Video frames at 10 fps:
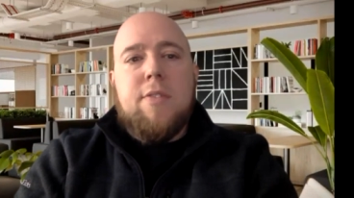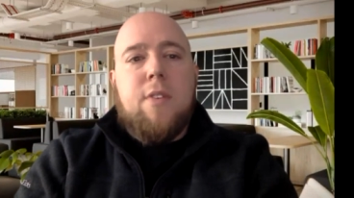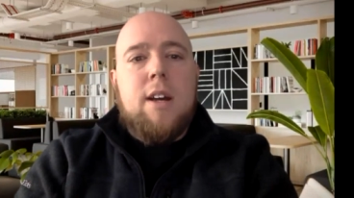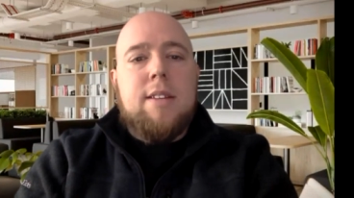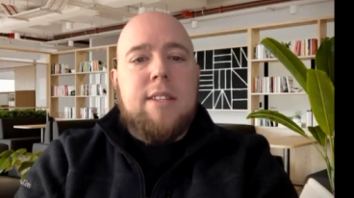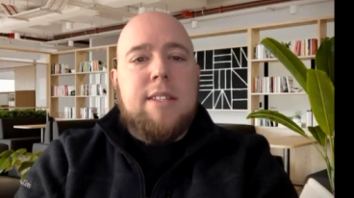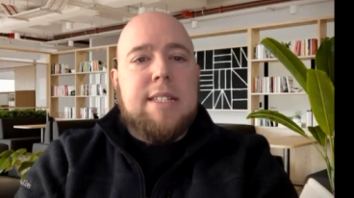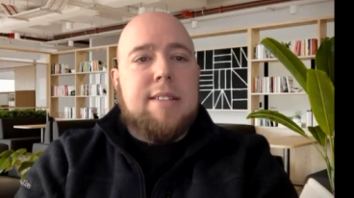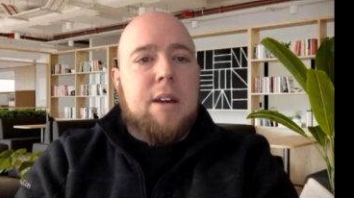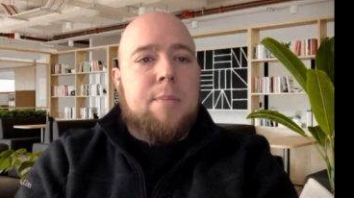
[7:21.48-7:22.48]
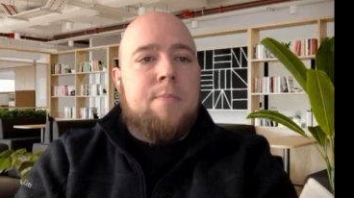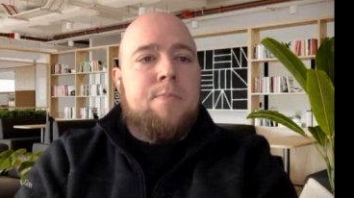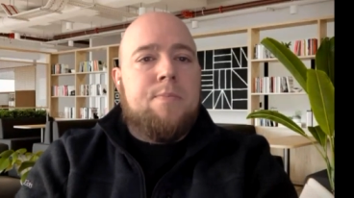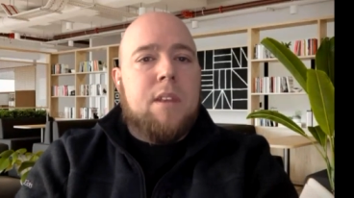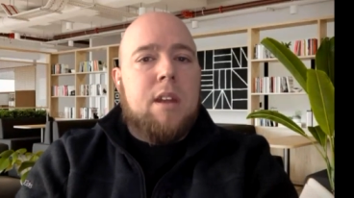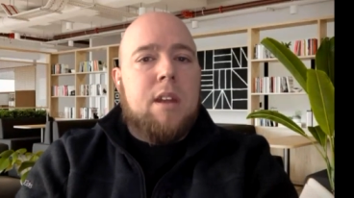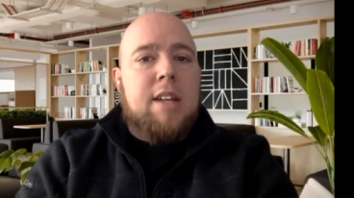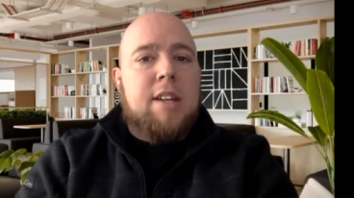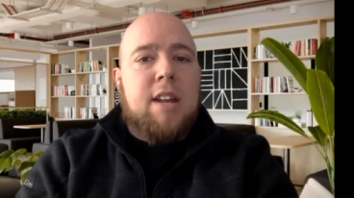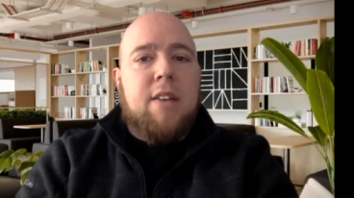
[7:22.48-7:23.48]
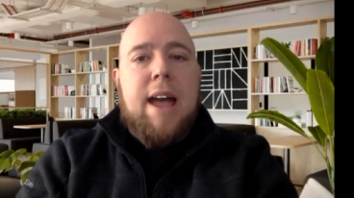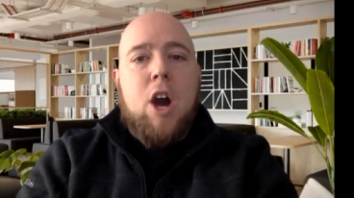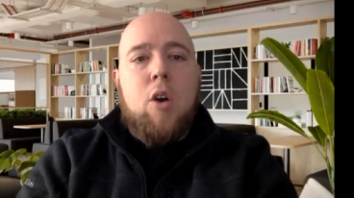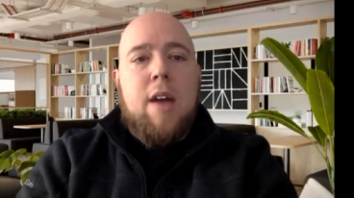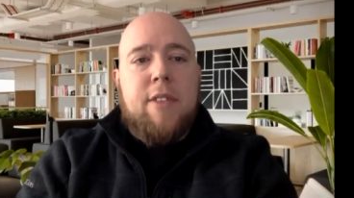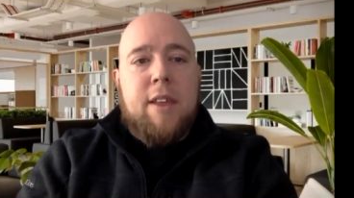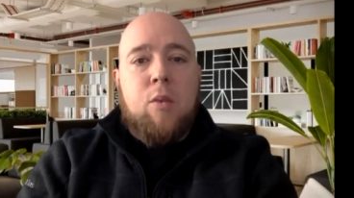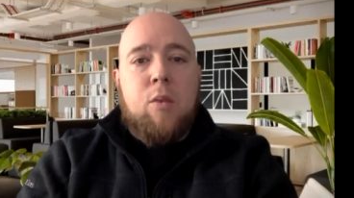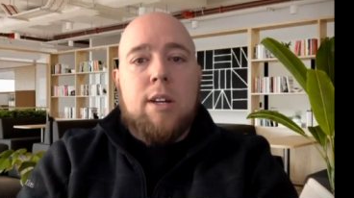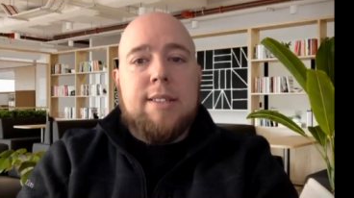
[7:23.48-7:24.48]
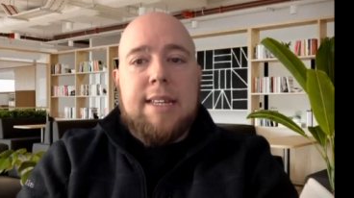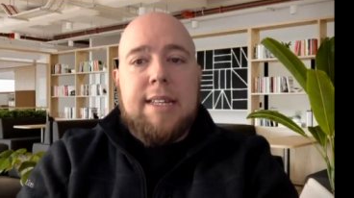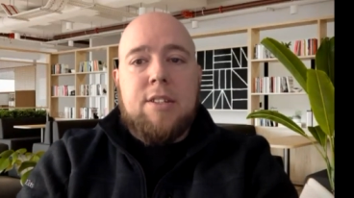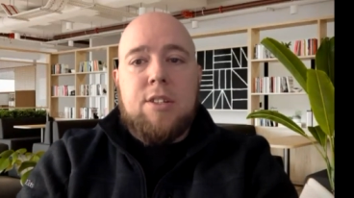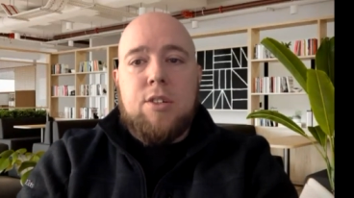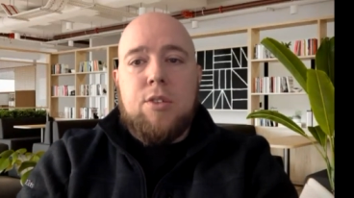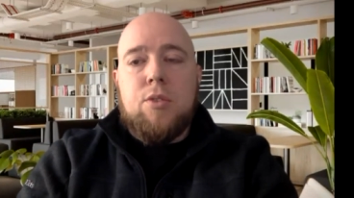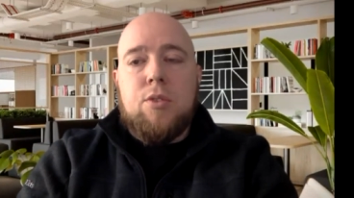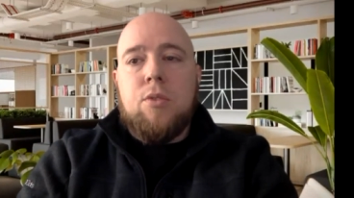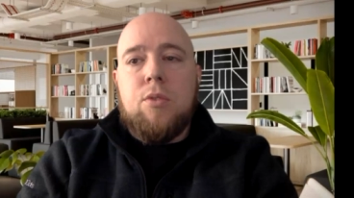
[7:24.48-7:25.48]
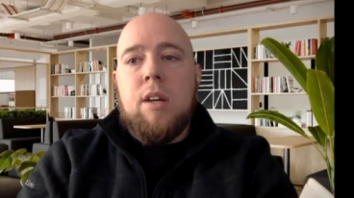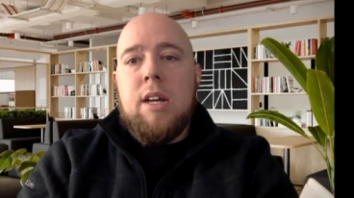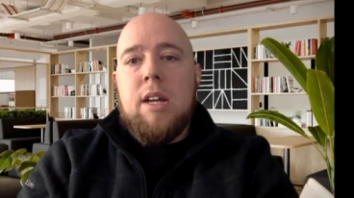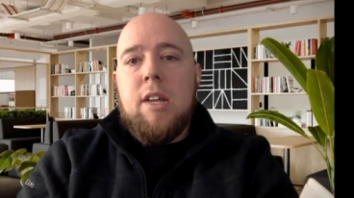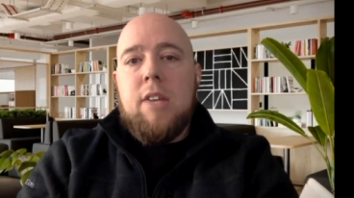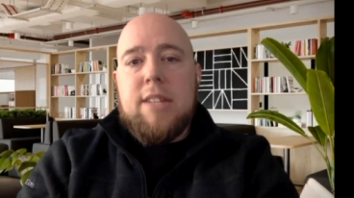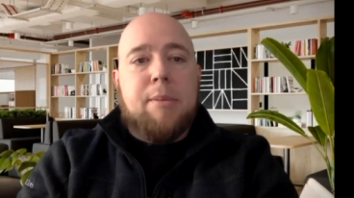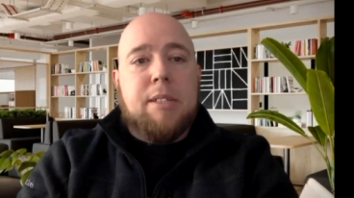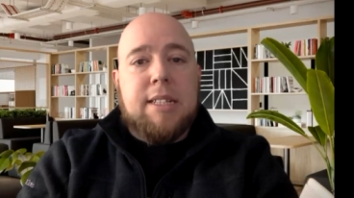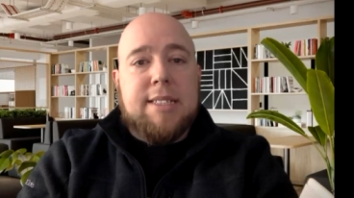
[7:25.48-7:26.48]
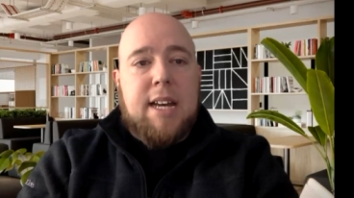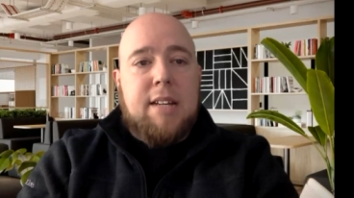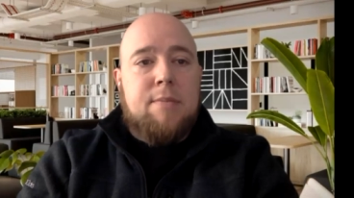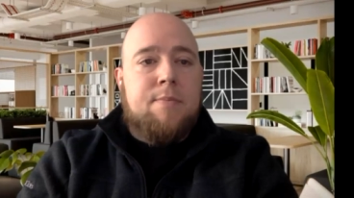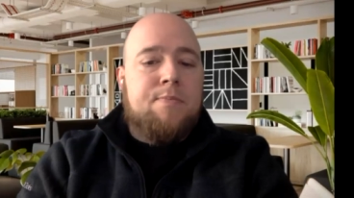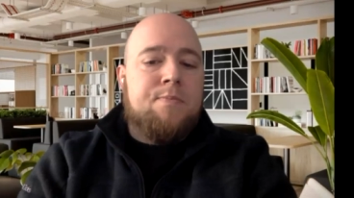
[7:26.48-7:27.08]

as far as the system and kind of how everything works into the TapClick side,